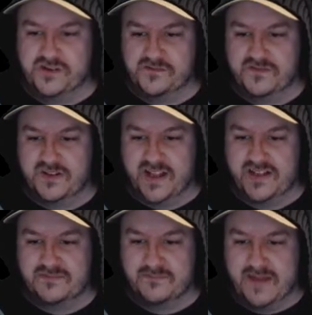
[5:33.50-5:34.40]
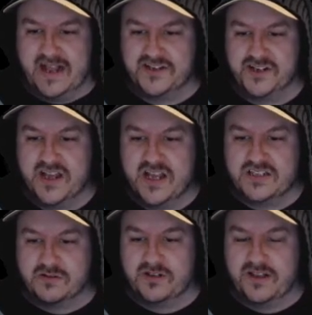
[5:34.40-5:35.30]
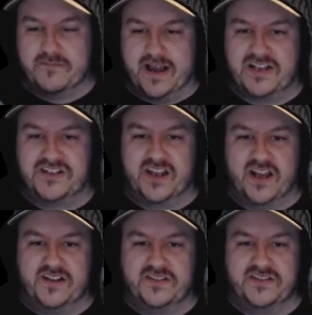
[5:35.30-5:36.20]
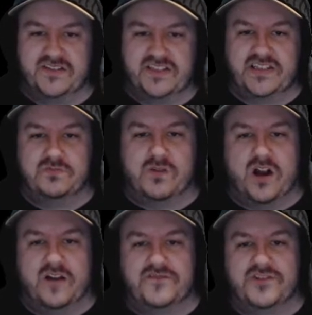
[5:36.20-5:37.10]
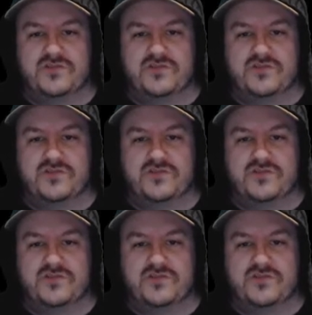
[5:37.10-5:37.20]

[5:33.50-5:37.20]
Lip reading: you've clicked match. So we'll click match, and this is what I've